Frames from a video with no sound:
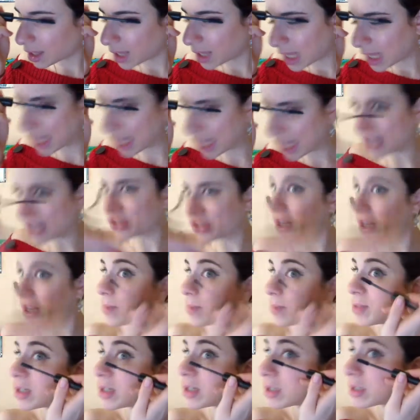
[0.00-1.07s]
hidden
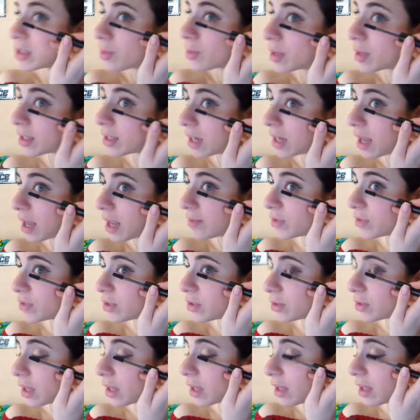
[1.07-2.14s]
gems. Just the ones that I've
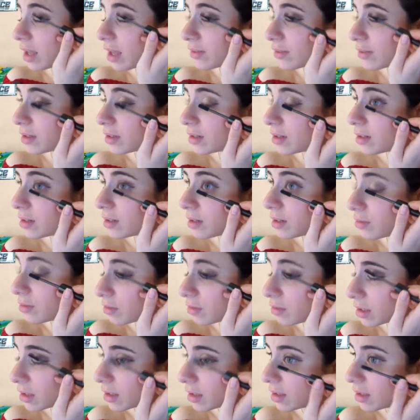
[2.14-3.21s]
used, I haven't
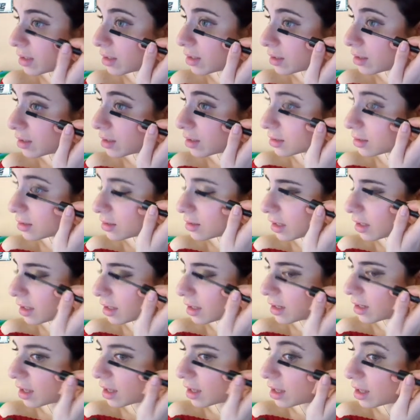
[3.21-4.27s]
really
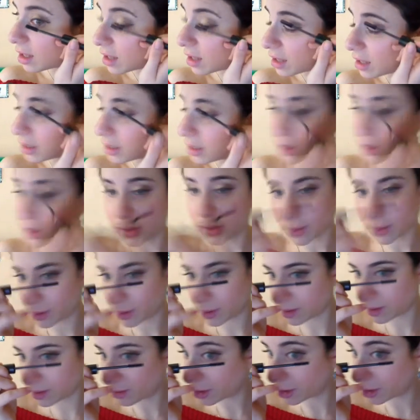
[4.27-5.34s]
taken a liking to,
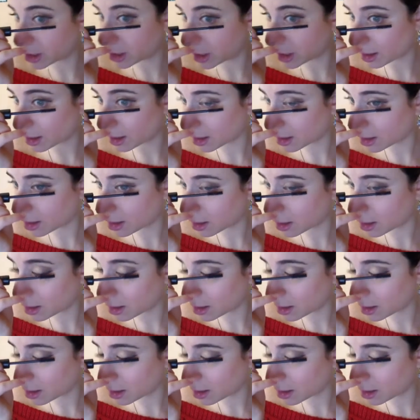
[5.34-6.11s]
unfortunately.